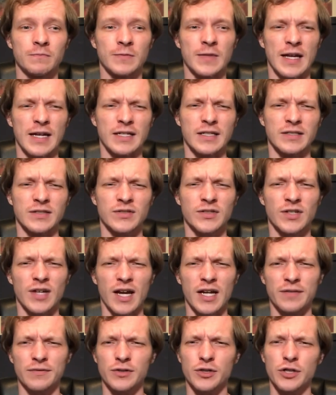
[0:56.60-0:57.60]
And it's
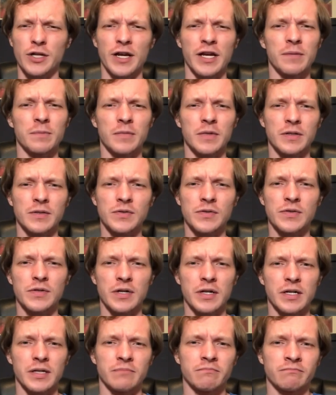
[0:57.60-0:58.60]
kind of a shame. It's
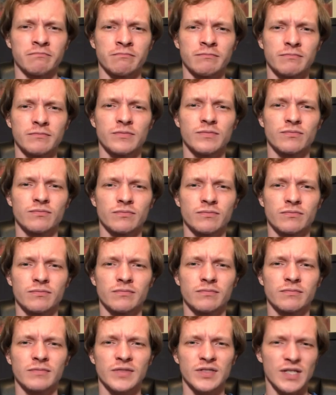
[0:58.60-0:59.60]
not
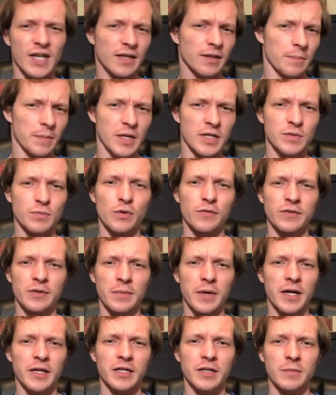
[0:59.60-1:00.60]
the best movie
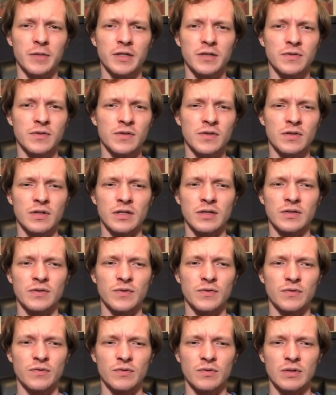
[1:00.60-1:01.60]
by any means.
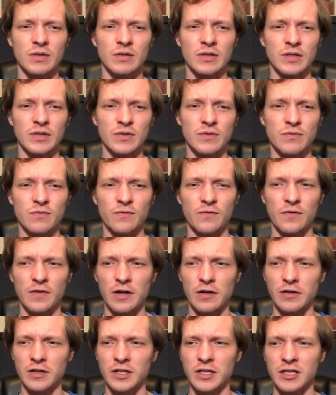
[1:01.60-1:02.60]
It's
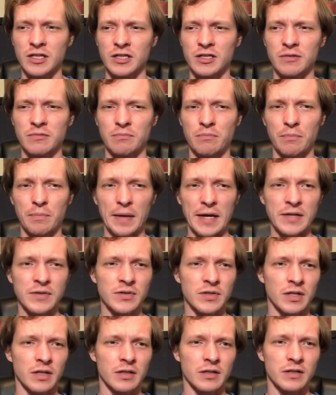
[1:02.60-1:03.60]
very
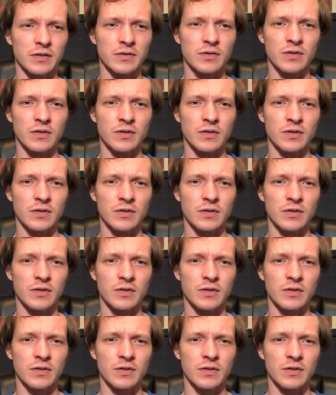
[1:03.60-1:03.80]
basic in its